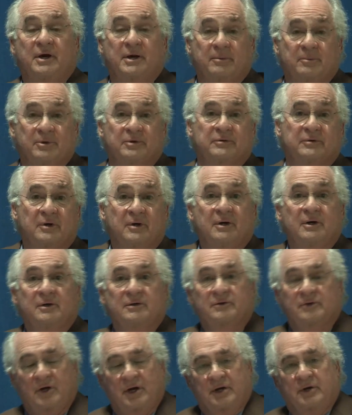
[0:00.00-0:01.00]
is
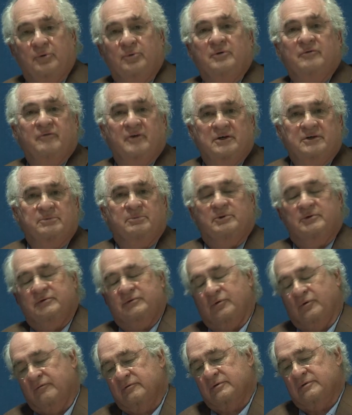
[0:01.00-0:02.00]
Tiger Investment
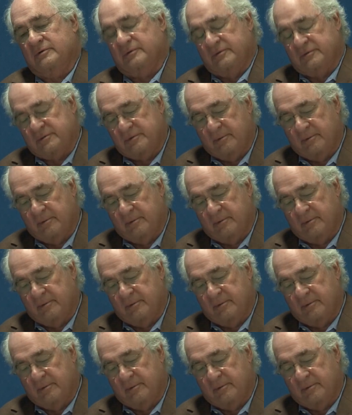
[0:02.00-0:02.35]
Services.